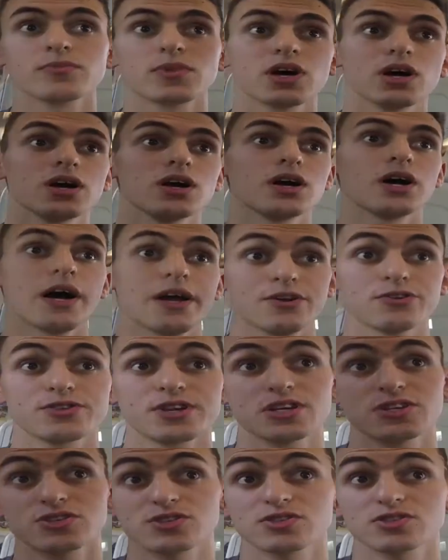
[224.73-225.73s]
I know
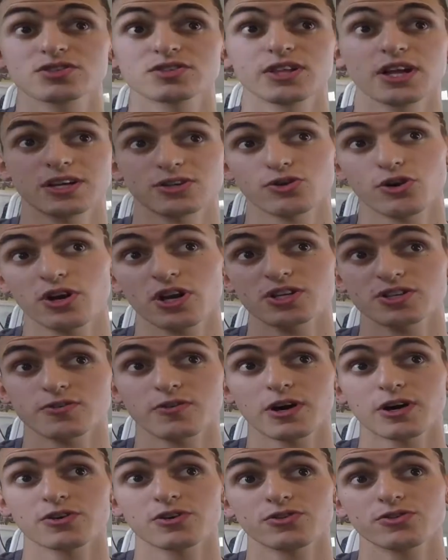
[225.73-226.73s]
there's like toilets
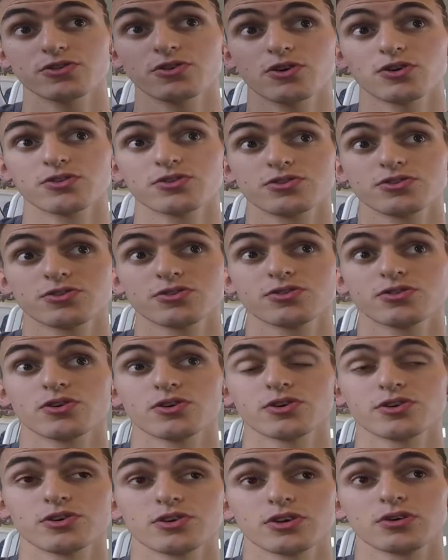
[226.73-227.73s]
around
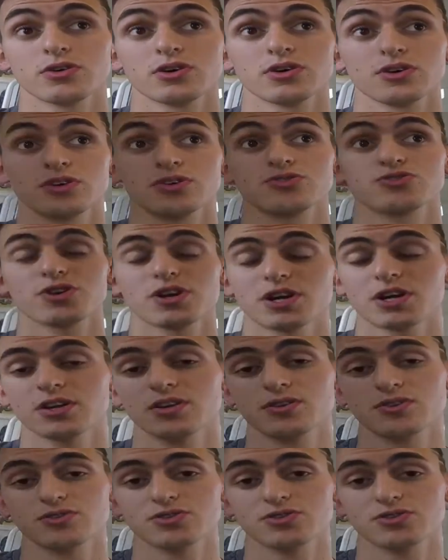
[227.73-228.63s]
on the train,